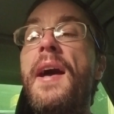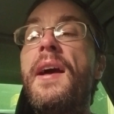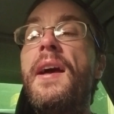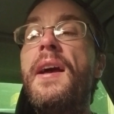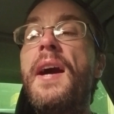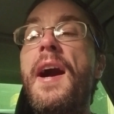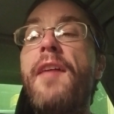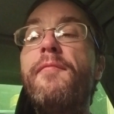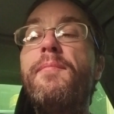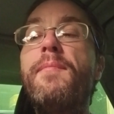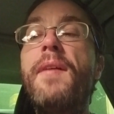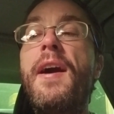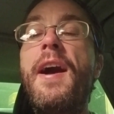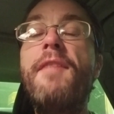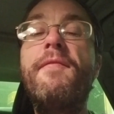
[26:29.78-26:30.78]

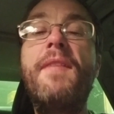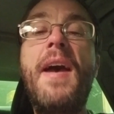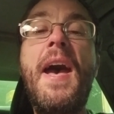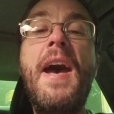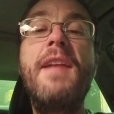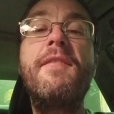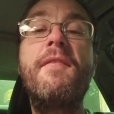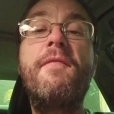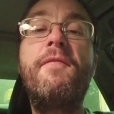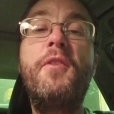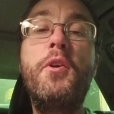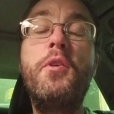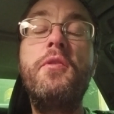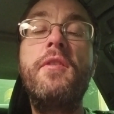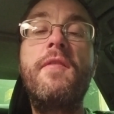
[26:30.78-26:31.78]
I've had
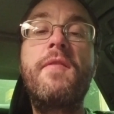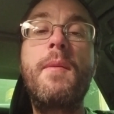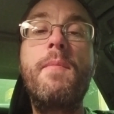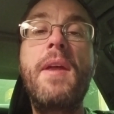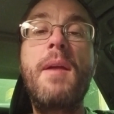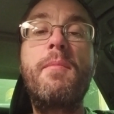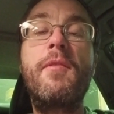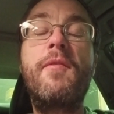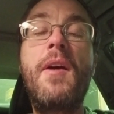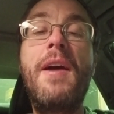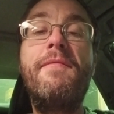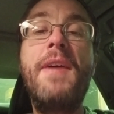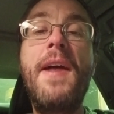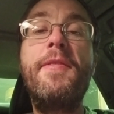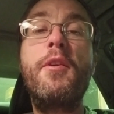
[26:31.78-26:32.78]
food from there before. I've
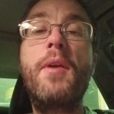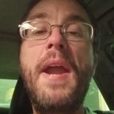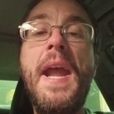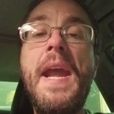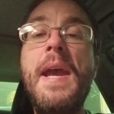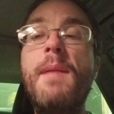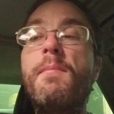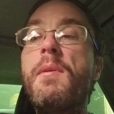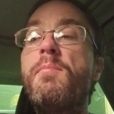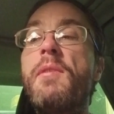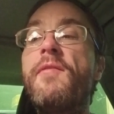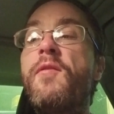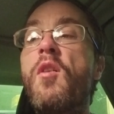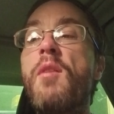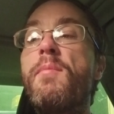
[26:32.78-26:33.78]
had their ham
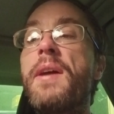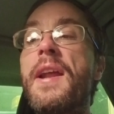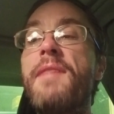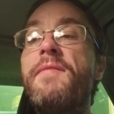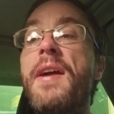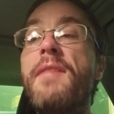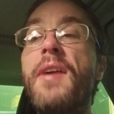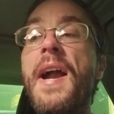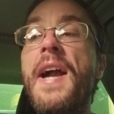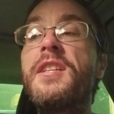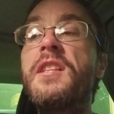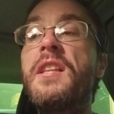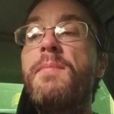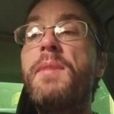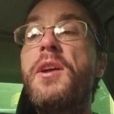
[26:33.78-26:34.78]
before, but I've never
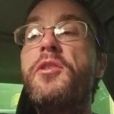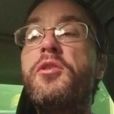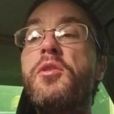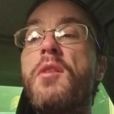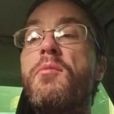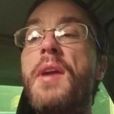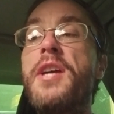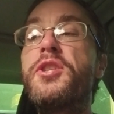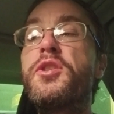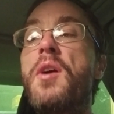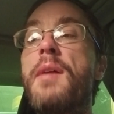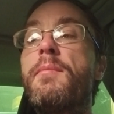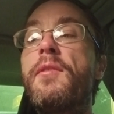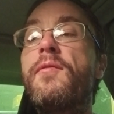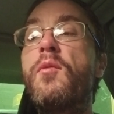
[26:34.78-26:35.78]
actually been to a
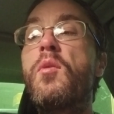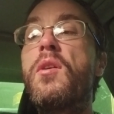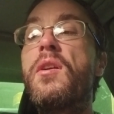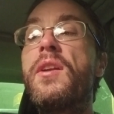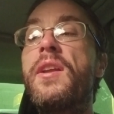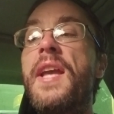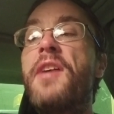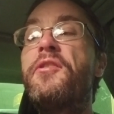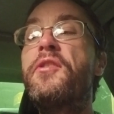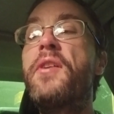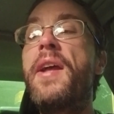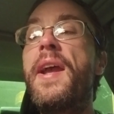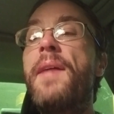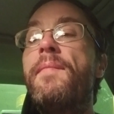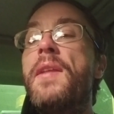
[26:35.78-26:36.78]
restaurant before
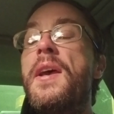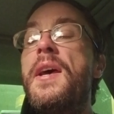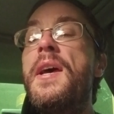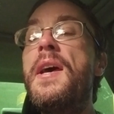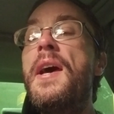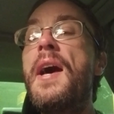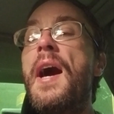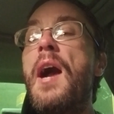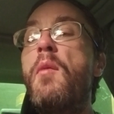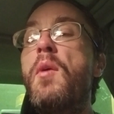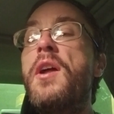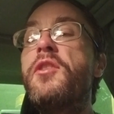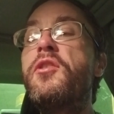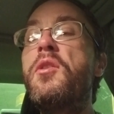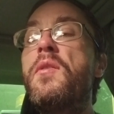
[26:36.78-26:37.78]
yesterday. I
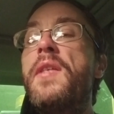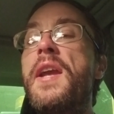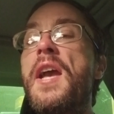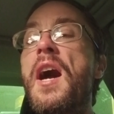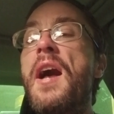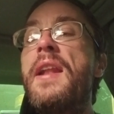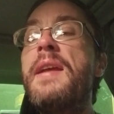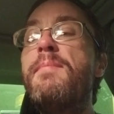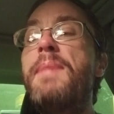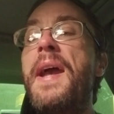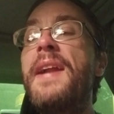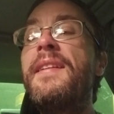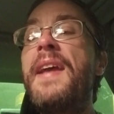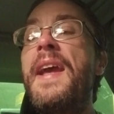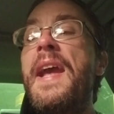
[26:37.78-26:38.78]
went to the Honey
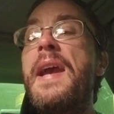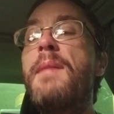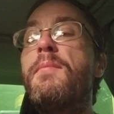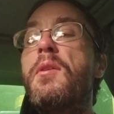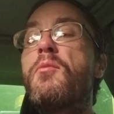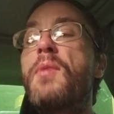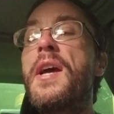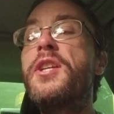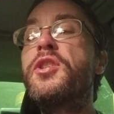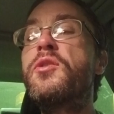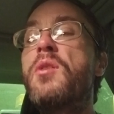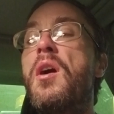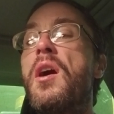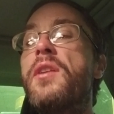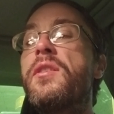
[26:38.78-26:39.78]
Baked Ham
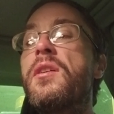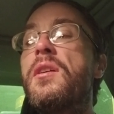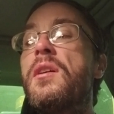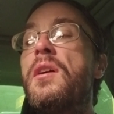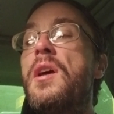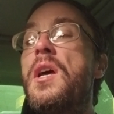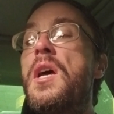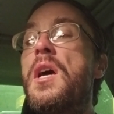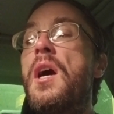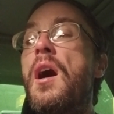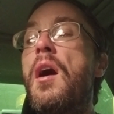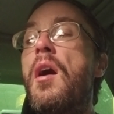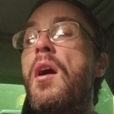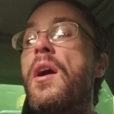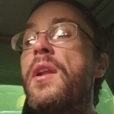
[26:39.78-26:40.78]
restaurant
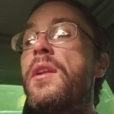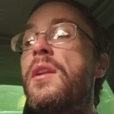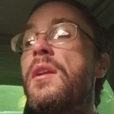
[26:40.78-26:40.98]
on